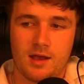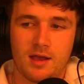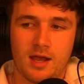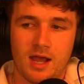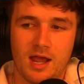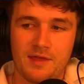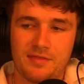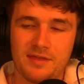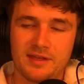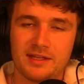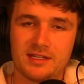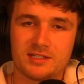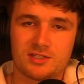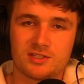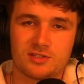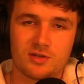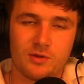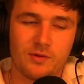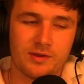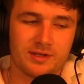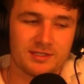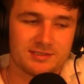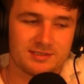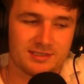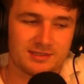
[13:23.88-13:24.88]
I think it's
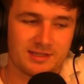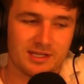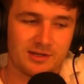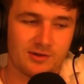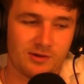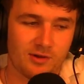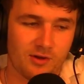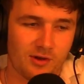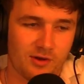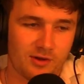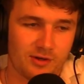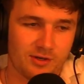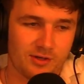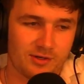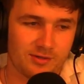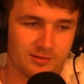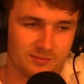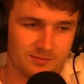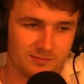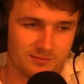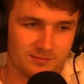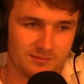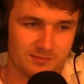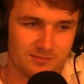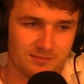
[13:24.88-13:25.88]
showing us that there are
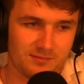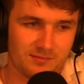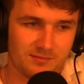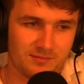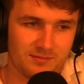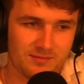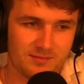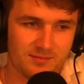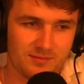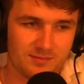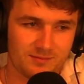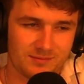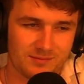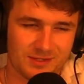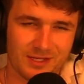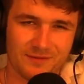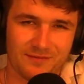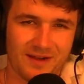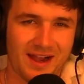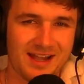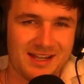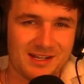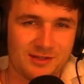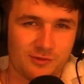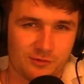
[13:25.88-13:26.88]

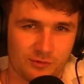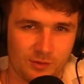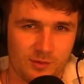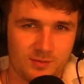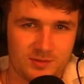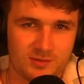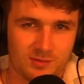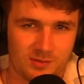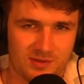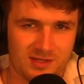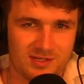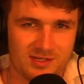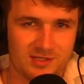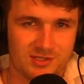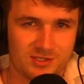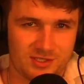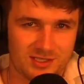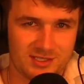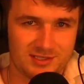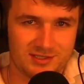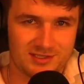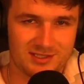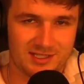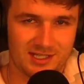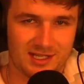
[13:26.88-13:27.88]
dividing groups within
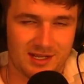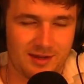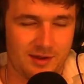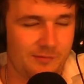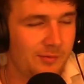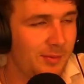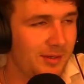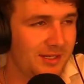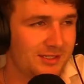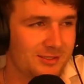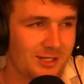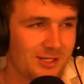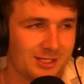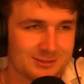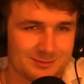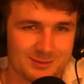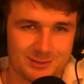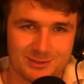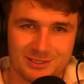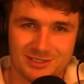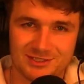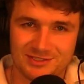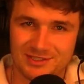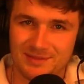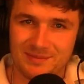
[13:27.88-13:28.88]
Gen Z. Everybody talks about
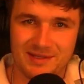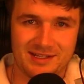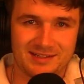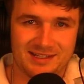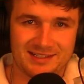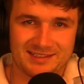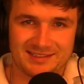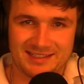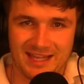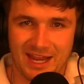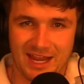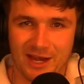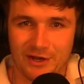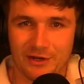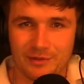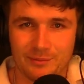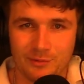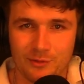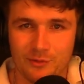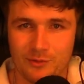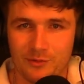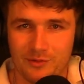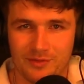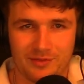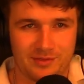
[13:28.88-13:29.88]
Gen Z being like
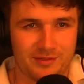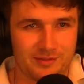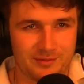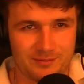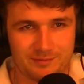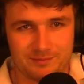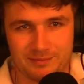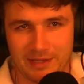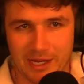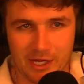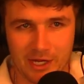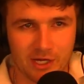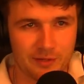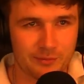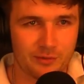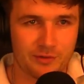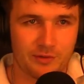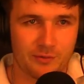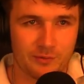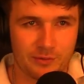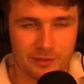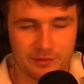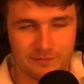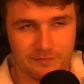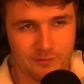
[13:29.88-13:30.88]
terrible in the
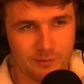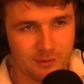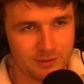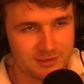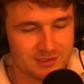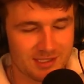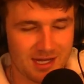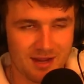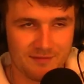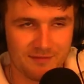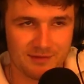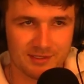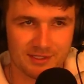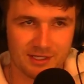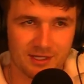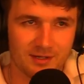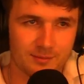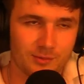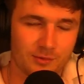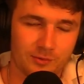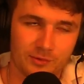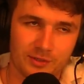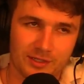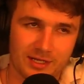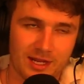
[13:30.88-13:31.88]
workforce and having
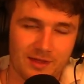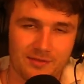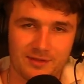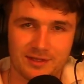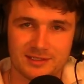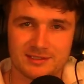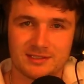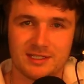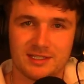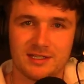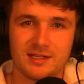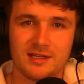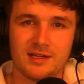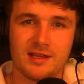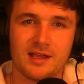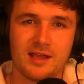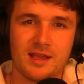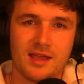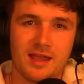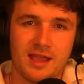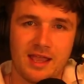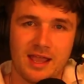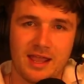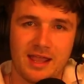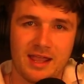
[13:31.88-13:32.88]
terrible work ethics.
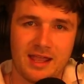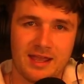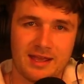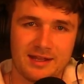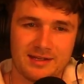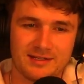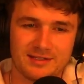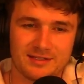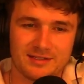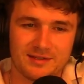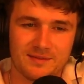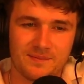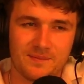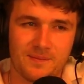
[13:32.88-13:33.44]
And